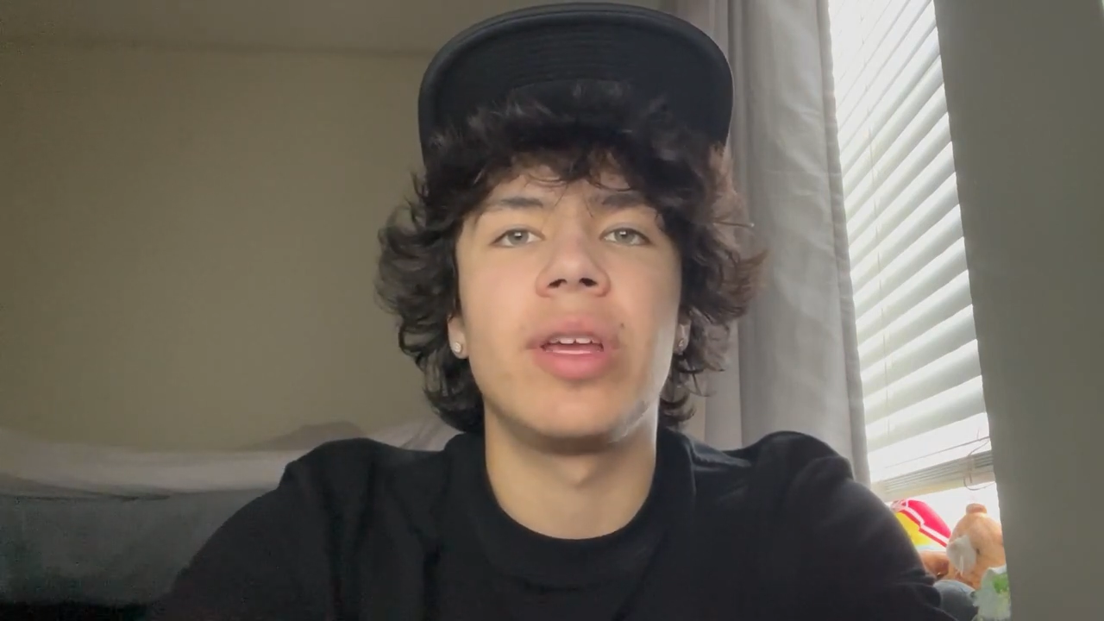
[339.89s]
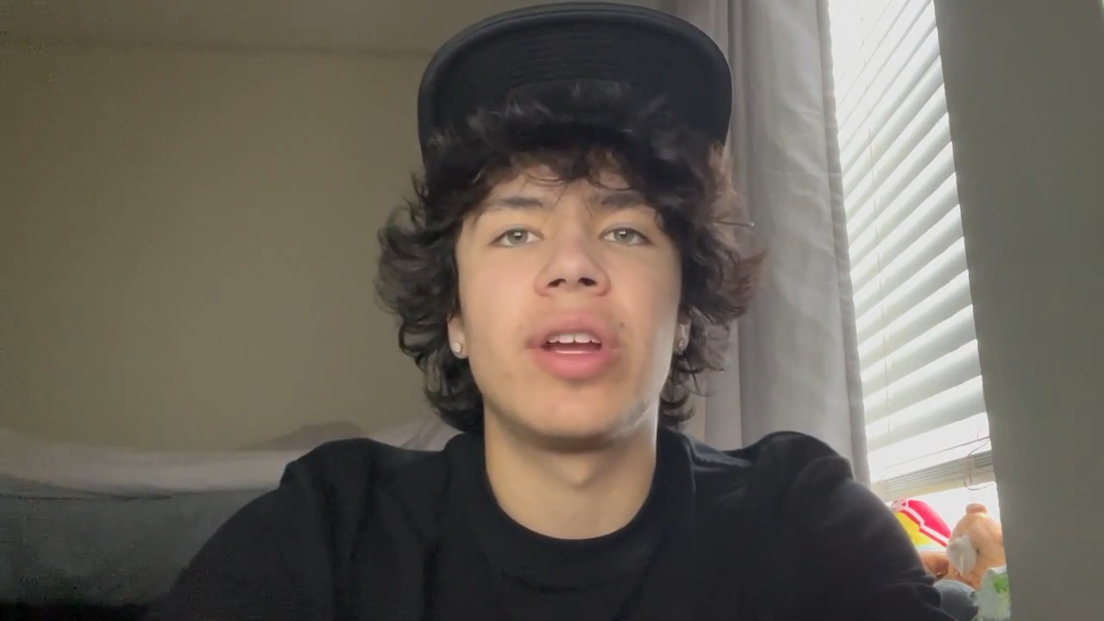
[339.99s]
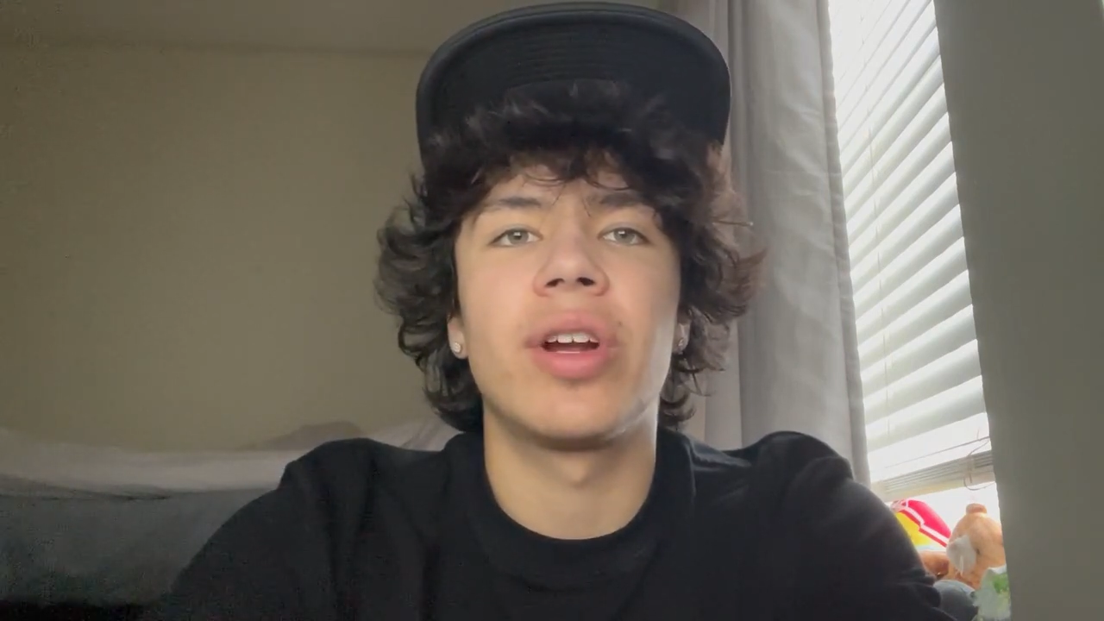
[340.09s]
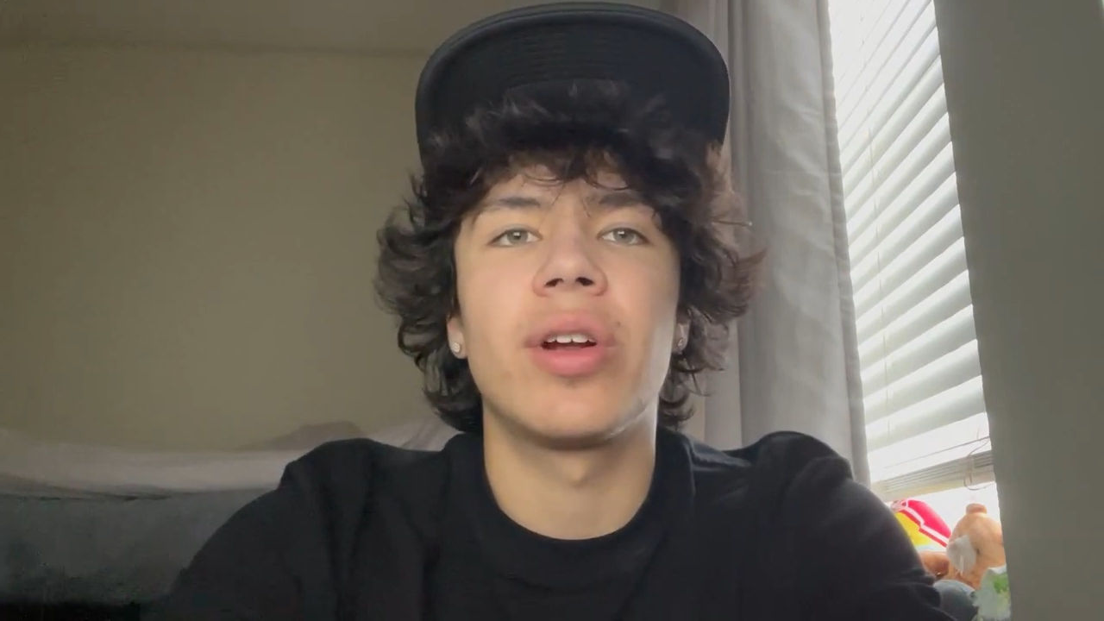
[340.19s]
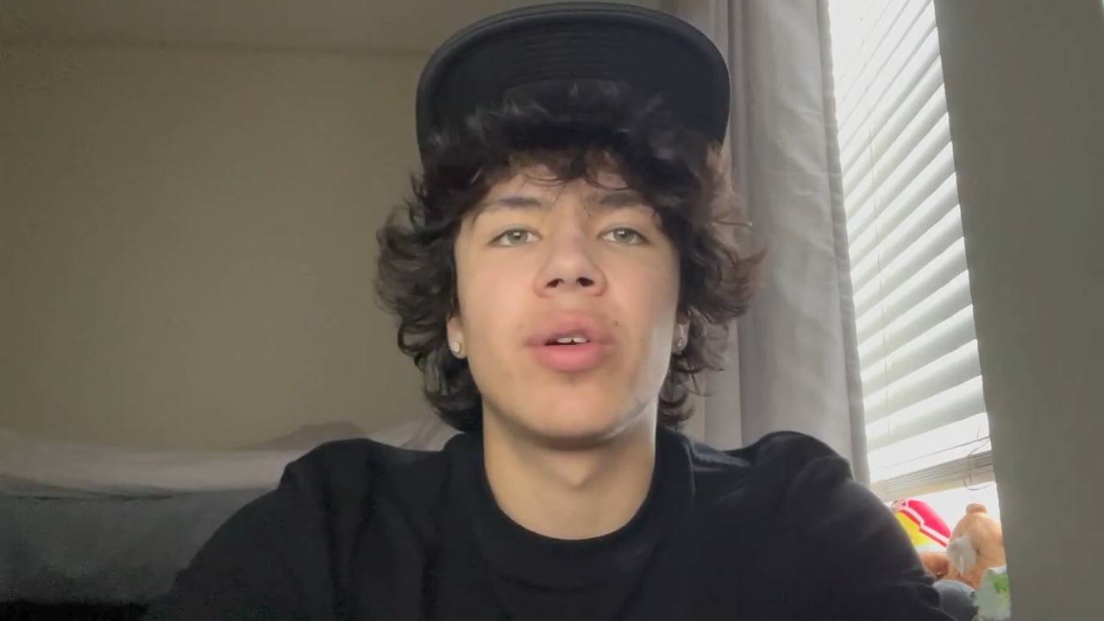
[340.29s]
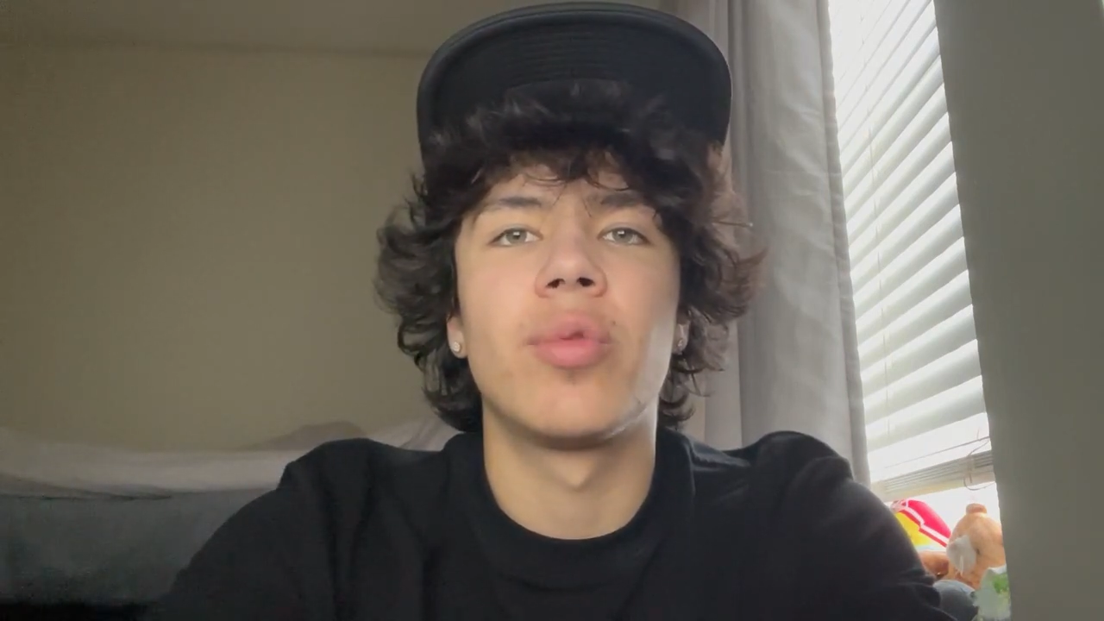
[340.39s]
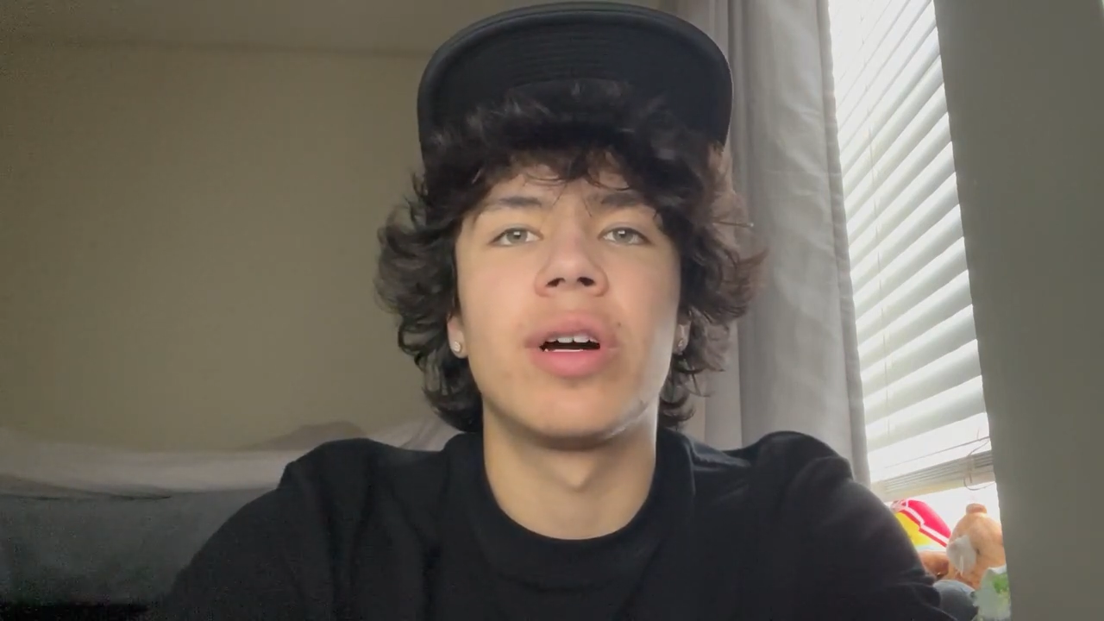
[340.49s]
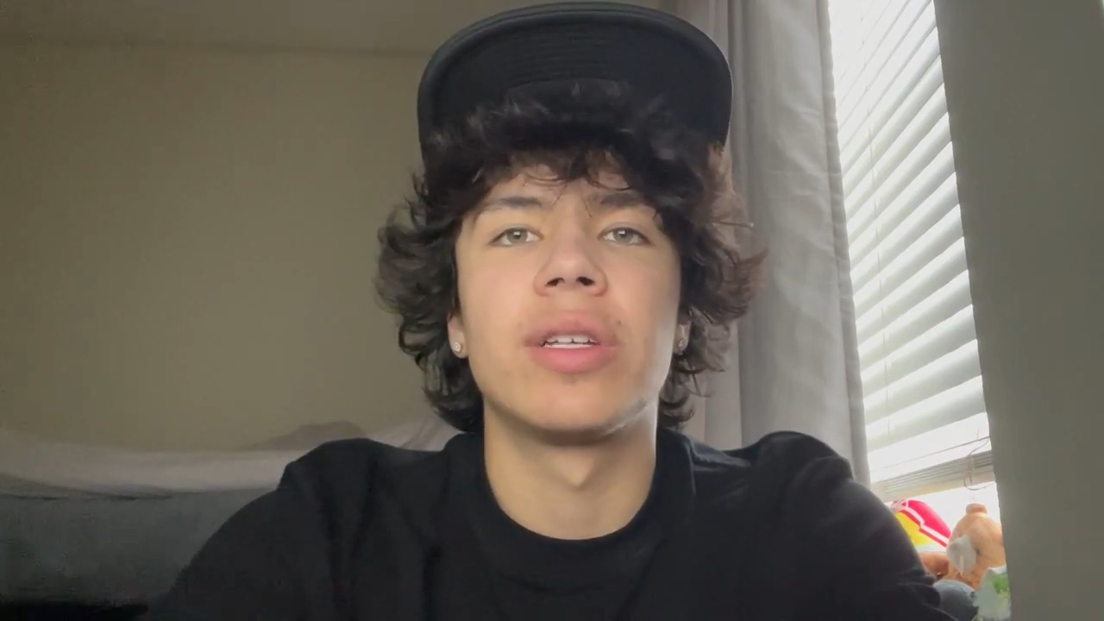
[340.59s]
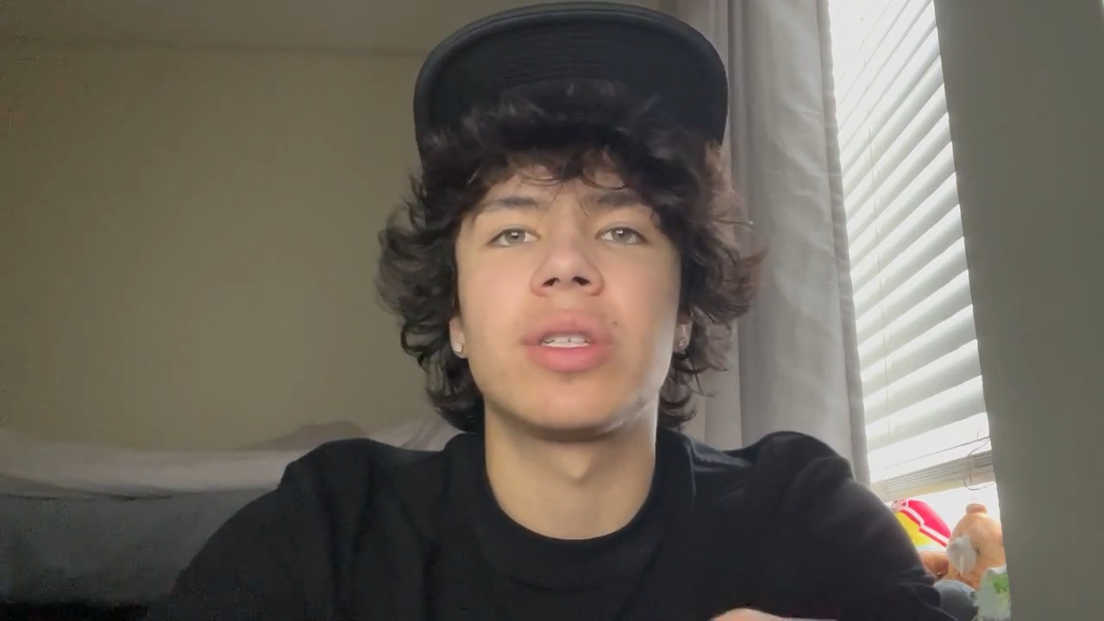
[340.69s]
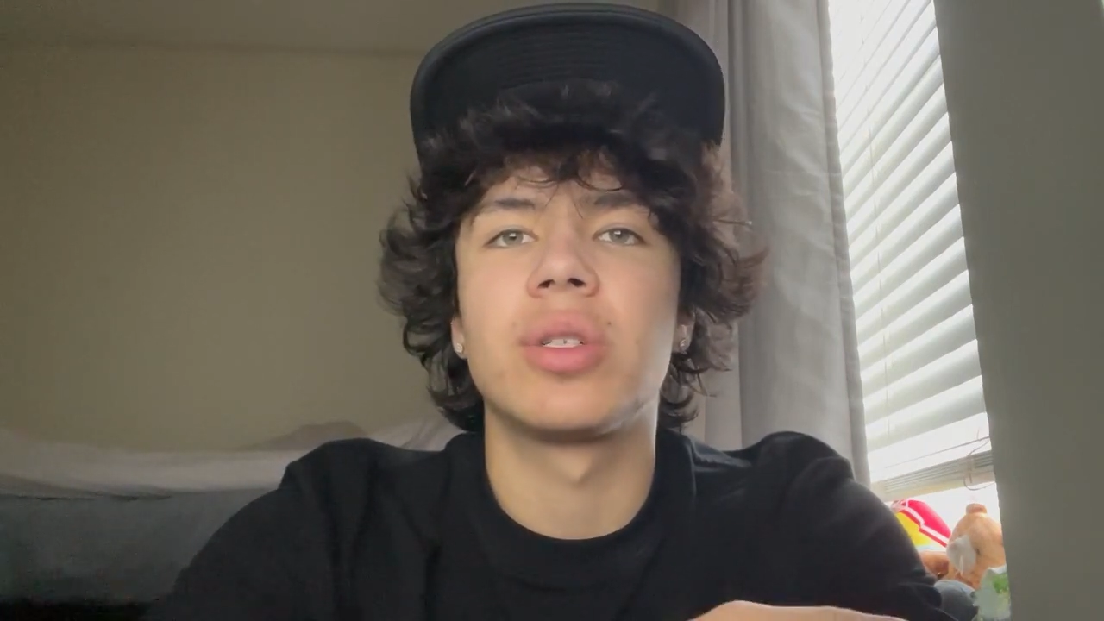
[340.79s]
year it was,